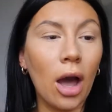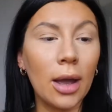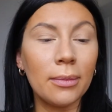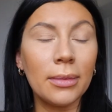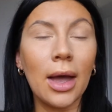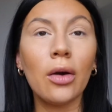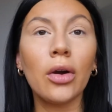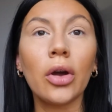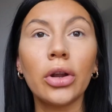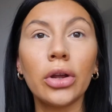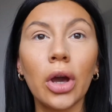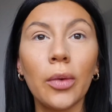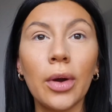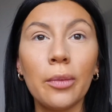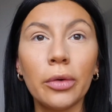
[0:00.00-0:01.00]
I am now going to
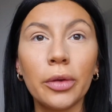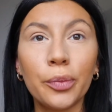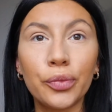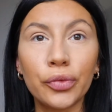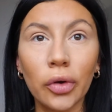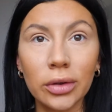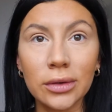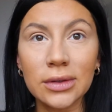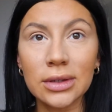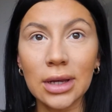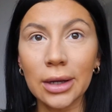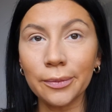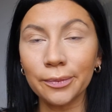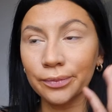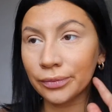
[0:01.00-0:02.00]
go in with
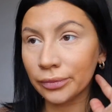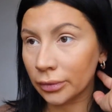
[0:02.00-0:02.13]
bronzer.